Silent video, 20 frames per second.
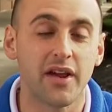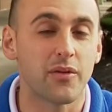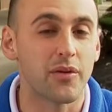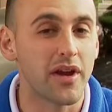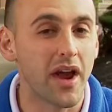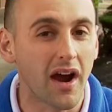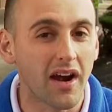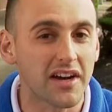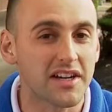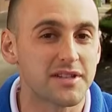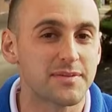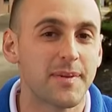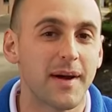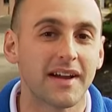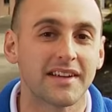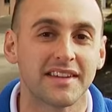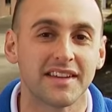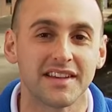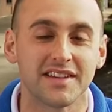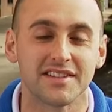we are
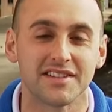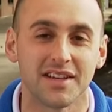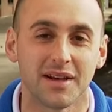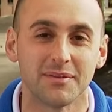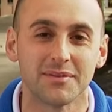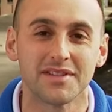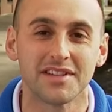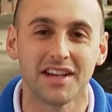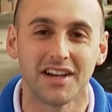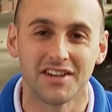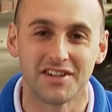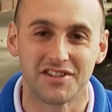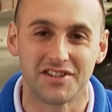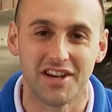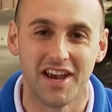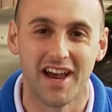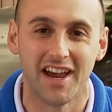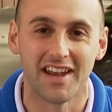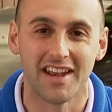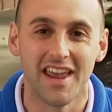expecting some
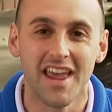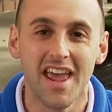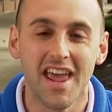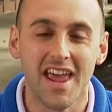sunshine.